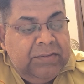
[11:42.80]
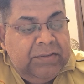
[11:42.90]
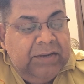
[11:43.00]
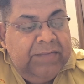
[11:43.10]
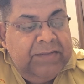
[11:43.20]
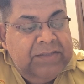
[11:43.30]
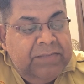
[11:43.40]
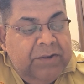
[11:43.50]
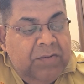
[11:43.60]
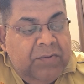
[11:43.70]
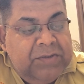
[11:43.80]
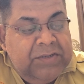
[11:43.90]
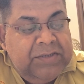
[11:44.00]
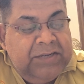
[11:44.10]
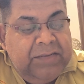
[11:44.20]
levels,
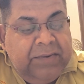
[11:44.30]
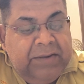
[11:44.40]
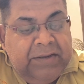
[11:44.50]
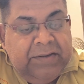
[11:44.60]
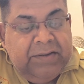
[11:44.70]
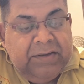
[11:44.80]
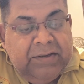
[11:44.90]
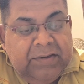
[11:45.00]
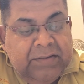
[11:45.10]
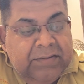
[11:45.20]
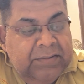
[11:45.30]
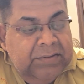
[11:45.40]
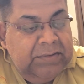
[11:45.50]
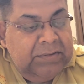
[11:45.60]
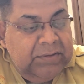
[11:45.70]
menopausing state, by the
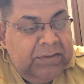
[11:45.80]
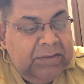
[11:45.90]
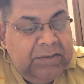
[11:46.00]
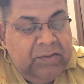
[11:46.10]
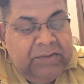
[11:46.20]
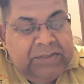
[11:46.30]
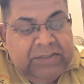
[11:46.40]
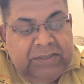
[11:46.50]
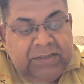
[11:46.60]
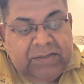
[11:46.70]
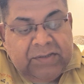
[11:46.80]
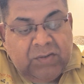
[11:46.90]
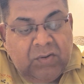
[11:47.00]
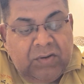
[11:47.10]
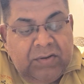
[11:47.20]
USG
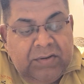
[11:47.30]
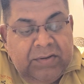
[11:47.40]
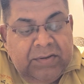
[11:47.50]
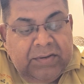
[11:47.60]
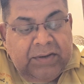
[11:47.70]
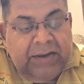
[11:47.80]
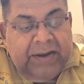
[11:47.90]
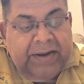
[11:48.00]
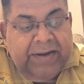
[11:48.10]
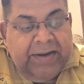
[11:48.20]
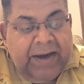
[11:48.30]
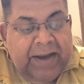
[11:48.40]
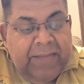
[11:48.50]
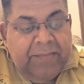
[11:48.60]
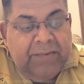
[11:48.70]
score, and
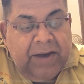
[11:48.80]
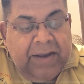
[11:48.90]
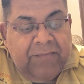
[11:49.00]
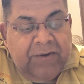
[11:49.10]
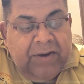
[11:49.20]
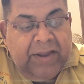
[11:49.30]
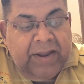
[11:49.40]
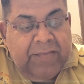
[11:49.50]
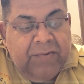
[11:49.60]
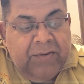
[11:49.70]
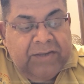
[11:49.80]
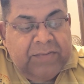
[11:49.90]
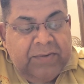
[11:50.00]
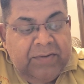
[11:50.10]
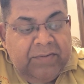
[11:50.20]
RM1 and RM2 has
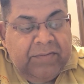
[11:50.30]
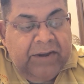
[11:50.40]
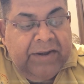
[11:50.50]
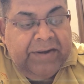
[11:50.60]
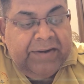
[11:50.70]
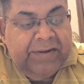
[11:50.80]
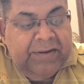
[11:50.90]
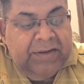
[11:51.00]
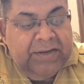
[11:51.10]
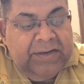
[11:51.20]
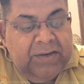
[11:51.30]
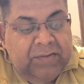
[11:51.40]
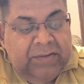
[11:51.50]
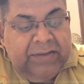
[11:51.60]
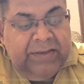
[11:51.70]
been validated. Now
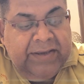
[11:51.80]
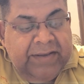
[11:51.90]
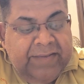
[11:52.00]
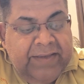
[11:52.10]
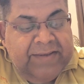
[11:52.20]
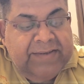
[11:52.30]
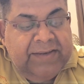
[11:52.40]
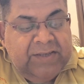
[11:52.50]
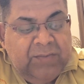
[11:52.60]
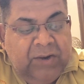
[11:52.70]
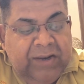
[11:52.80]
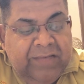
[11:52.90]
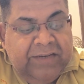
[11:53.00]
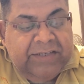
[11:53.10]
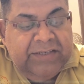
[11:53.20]
here there is a small
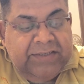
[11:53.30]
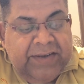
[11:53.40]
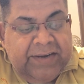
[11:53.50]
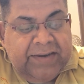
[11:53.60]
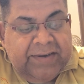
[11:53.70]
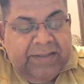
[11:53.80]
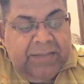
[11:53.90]
equation that the